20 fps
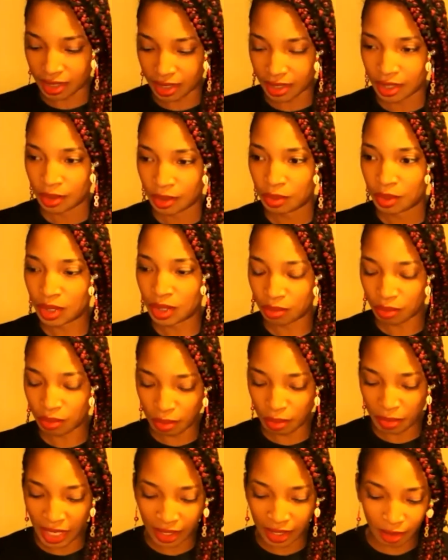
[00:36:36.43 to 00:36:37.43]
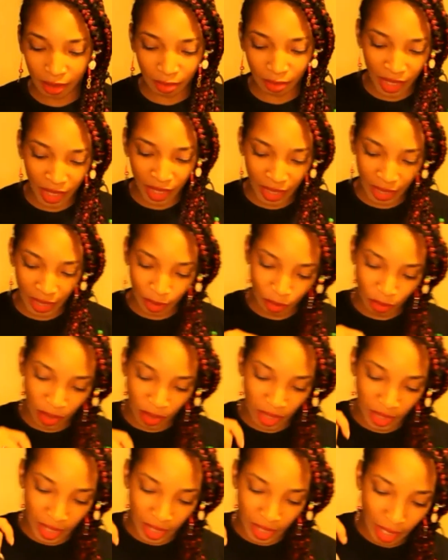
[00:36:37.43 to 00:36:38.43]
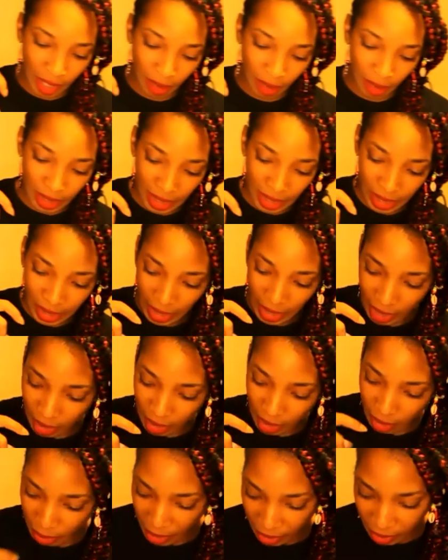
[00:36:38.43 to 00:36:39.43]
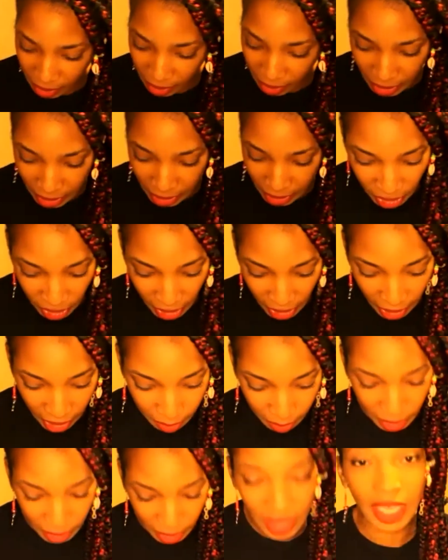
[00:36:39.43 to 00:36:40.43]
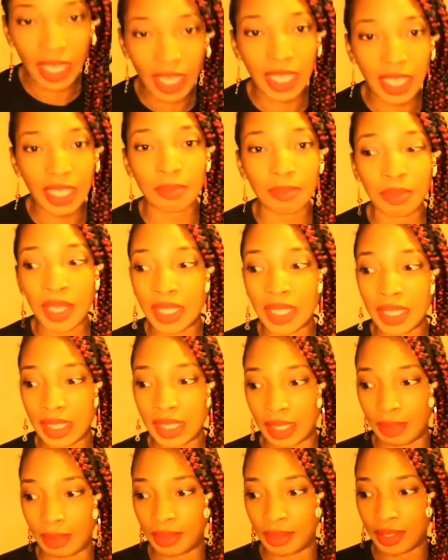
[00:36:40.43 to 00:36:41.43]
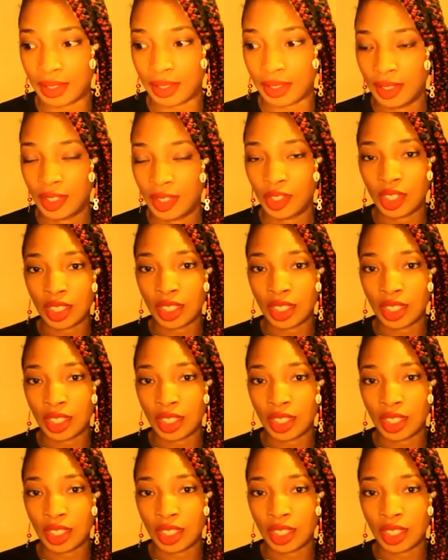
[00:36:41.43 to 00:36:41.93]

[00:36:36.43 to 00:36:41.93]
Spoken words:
which reminded me, that's one thing I was excited about this jacket, because it has pit zips. Just as